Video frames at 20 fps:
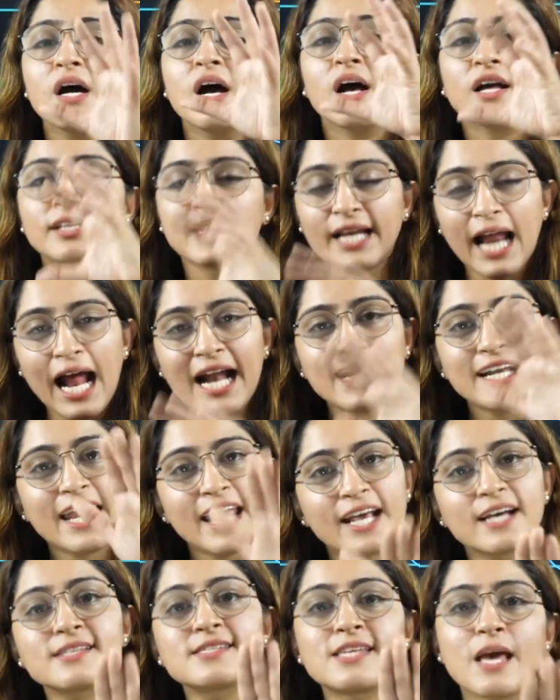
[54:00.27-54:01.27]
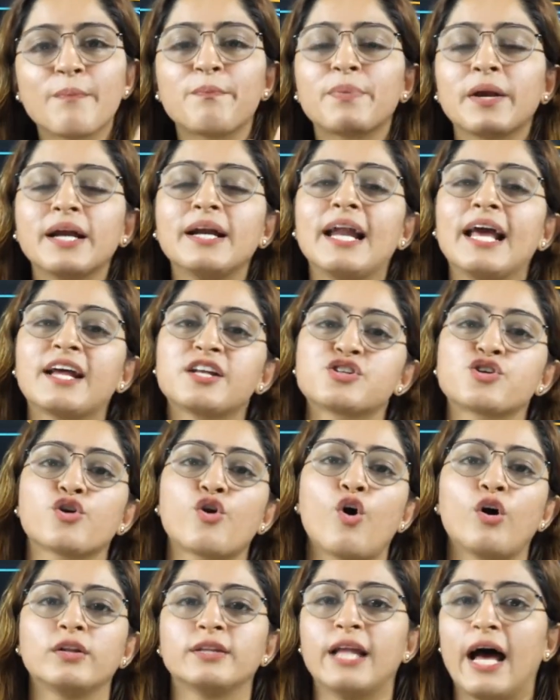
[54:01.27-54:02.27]
that I'll take a separate lecture
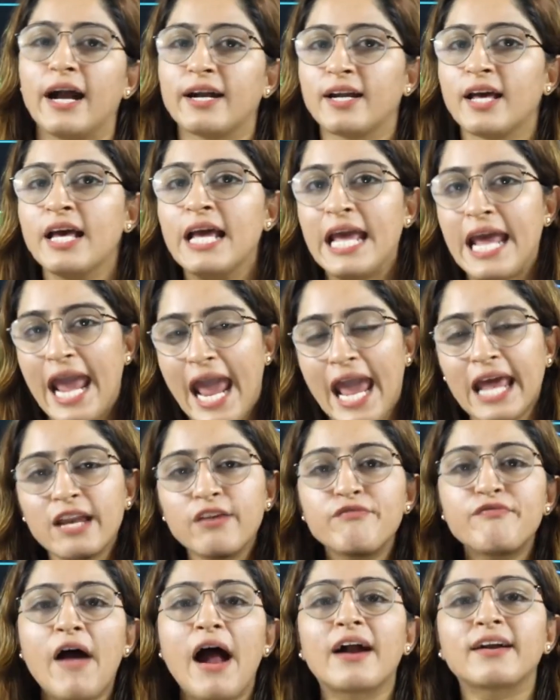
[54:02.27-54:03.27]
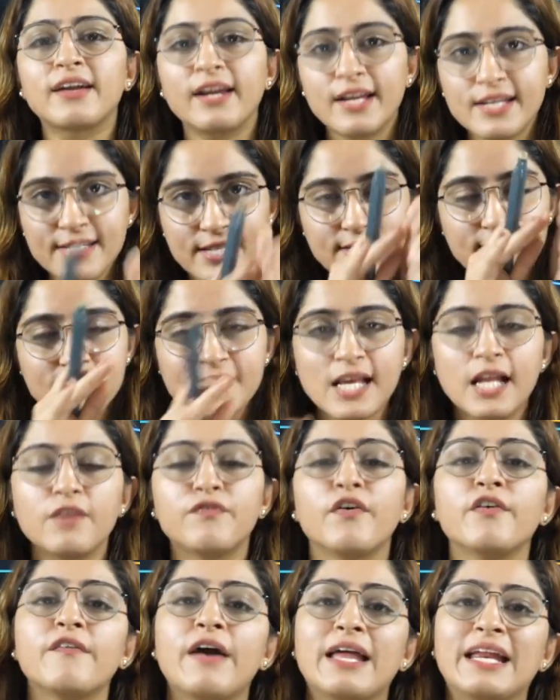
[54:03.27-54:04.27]
on that. N factor is itself a
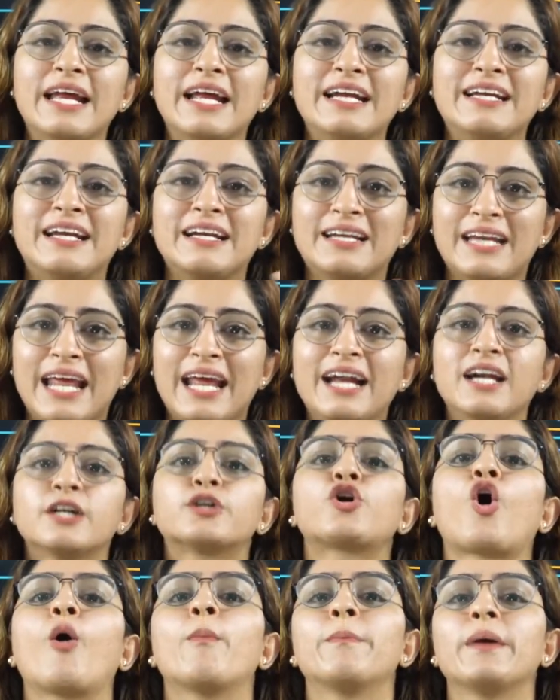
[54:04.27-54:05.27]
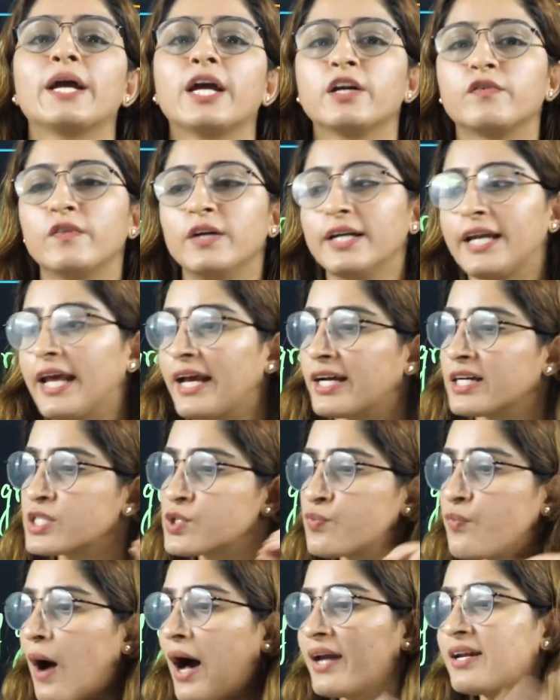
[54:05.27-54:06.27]
very detailed topic. It will take us
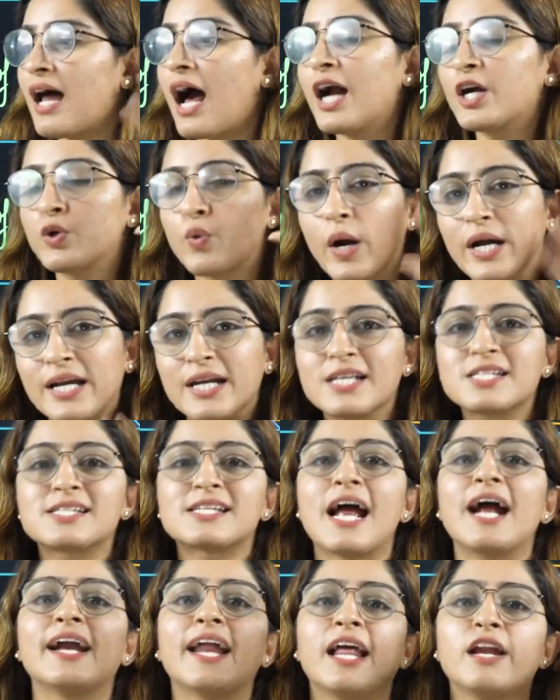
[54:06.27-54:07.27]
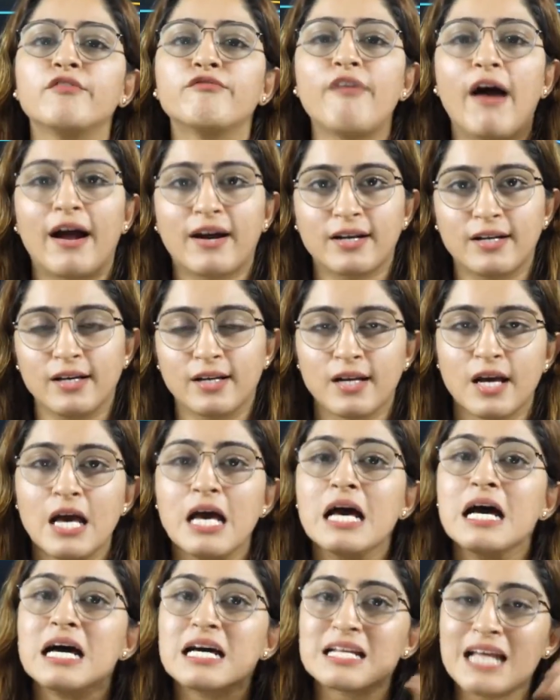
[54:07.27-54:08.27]
1 hour to understand n factor.
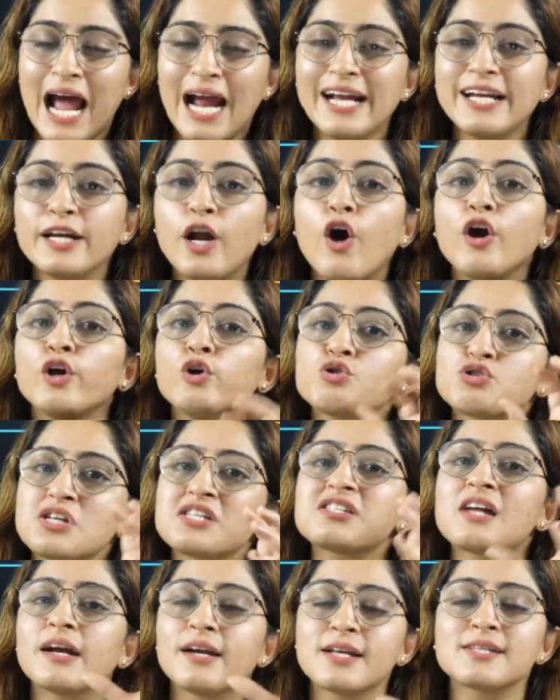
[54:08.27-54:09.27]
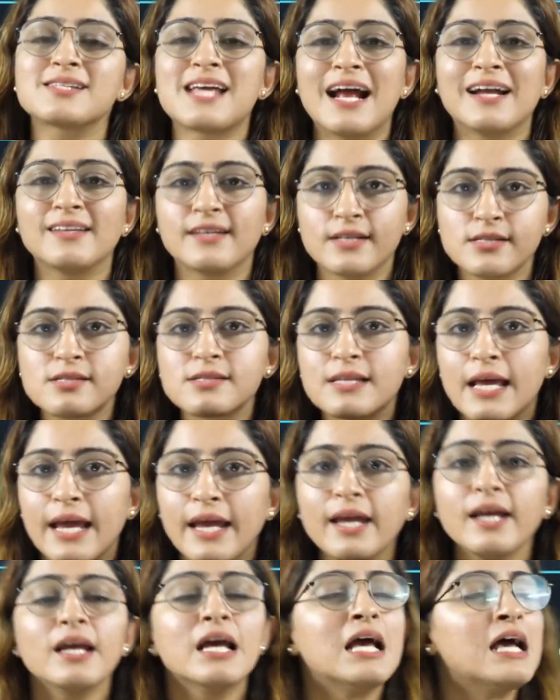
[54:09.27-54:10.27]
Right now, you just understand this thing,
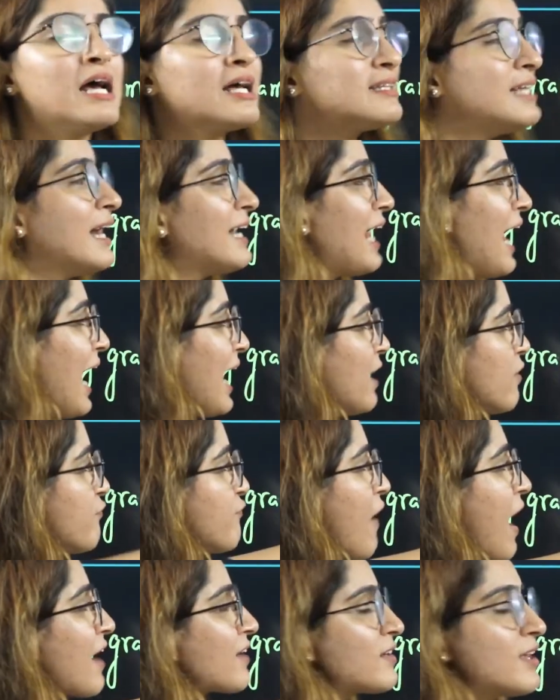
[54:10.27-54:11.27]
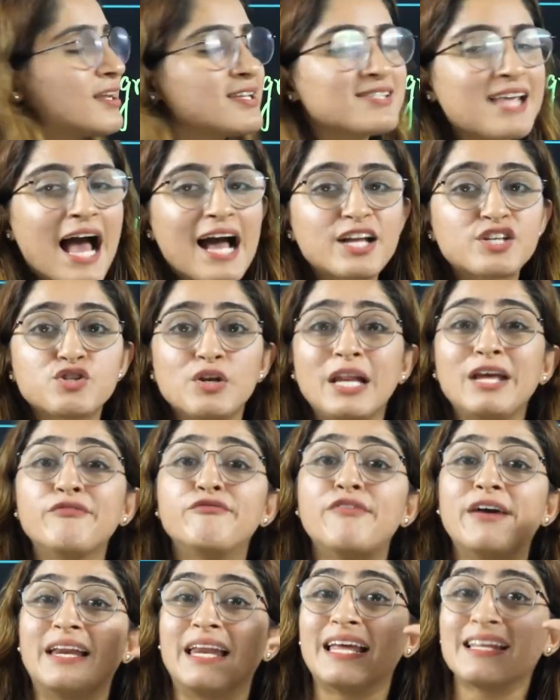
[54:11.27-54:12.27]
that n factor is actually
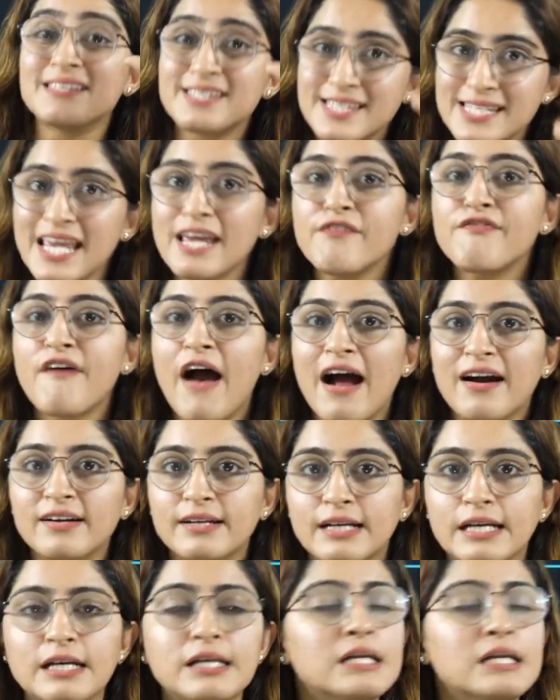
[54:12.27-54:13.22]
valency factor,